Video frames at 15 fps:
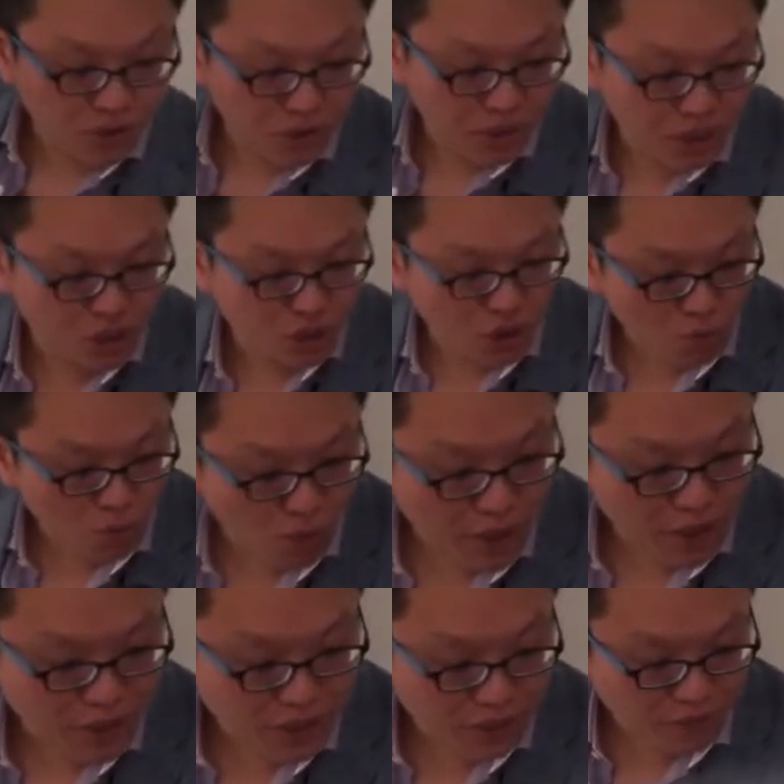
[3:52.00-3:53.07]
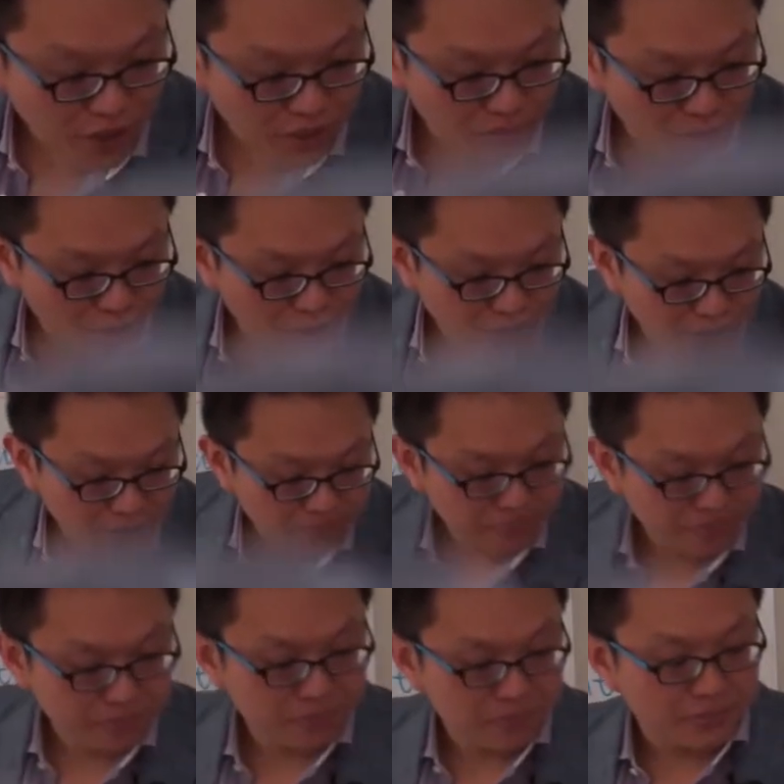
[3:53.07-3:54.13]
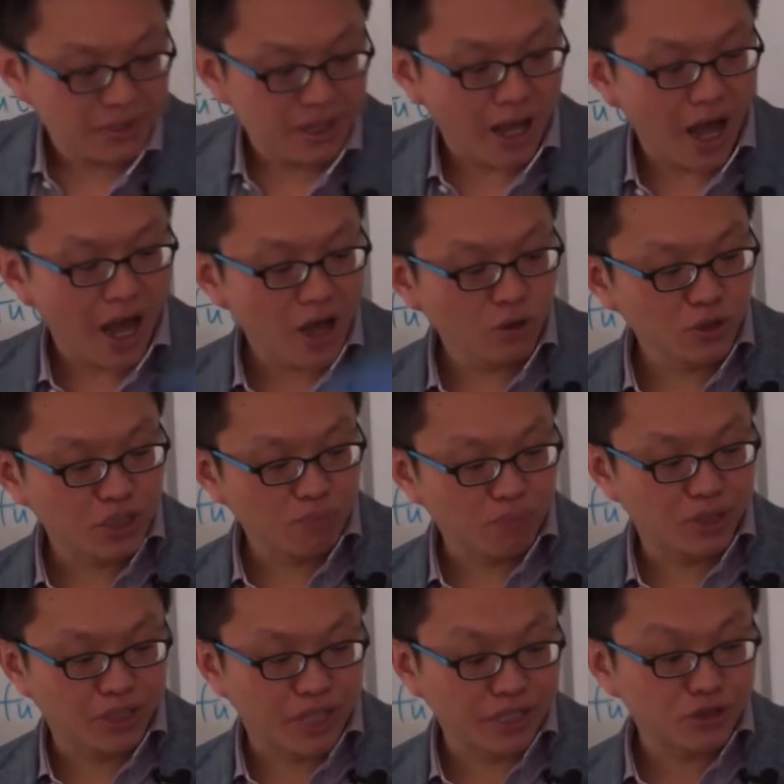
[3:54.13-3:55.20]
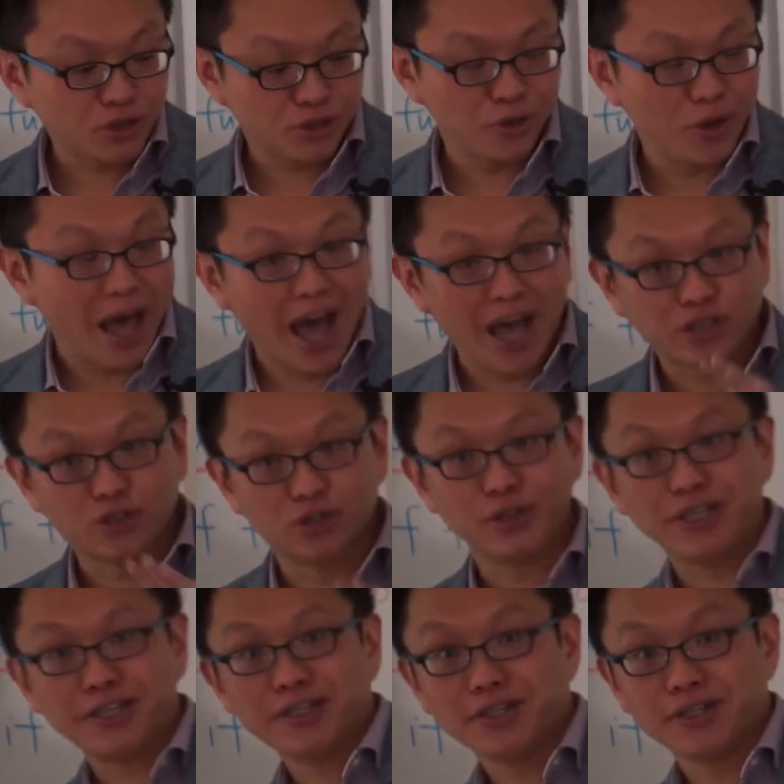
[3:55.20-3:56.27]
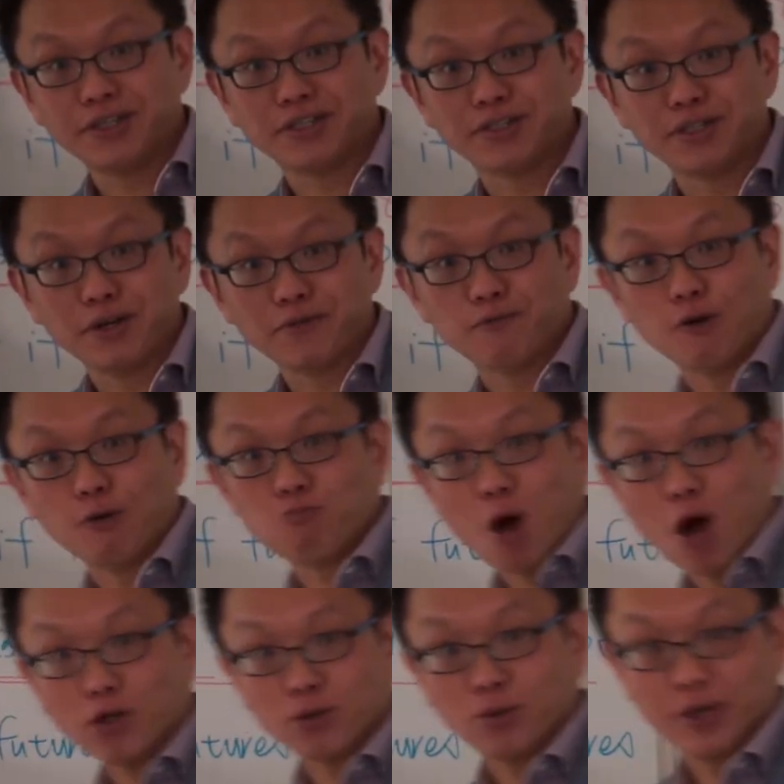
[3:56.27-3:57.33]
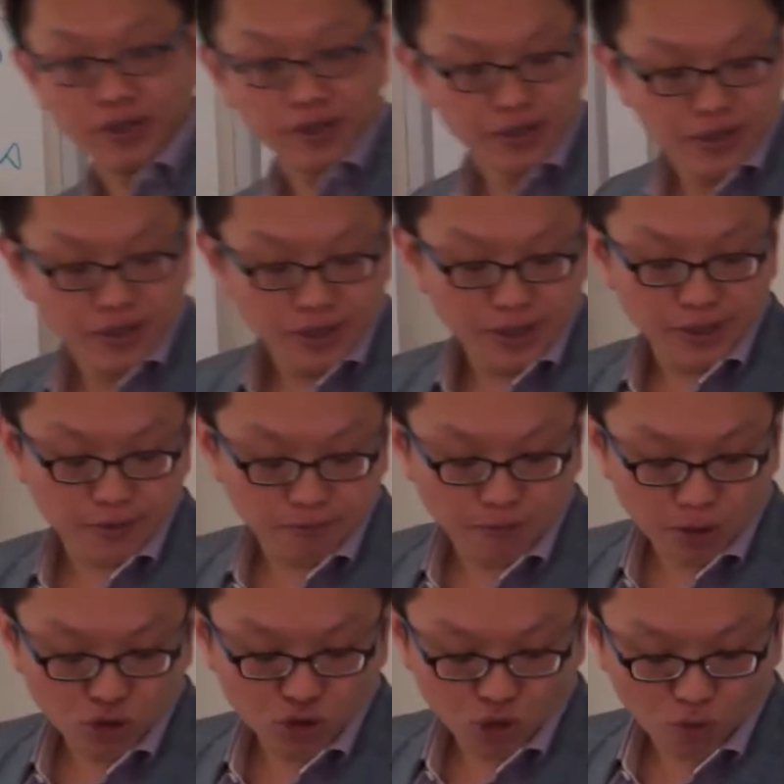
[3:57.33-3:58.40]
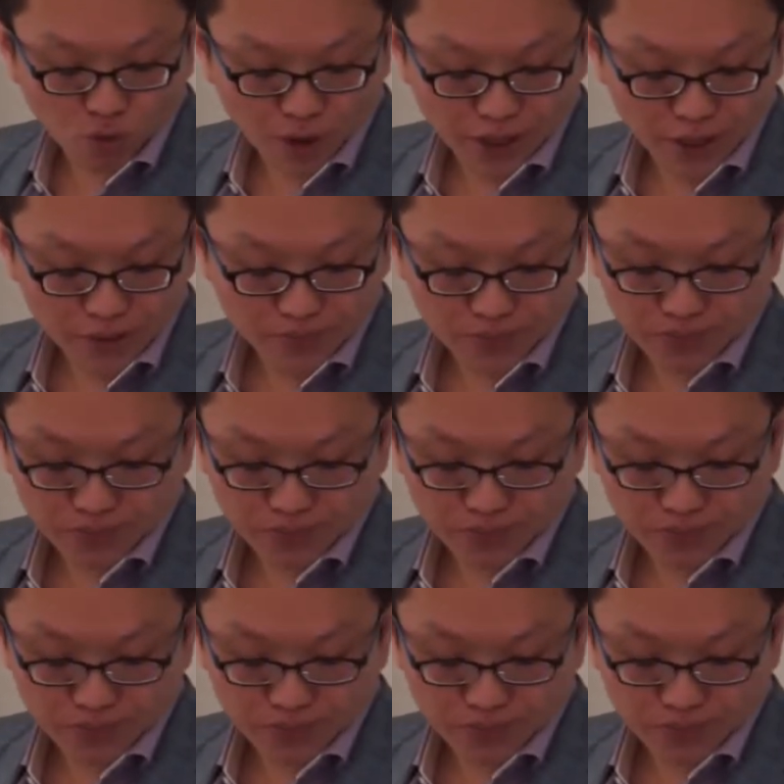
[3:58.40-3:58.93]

to the software-defined product. IoT potential actually is not from hardware, it's from software.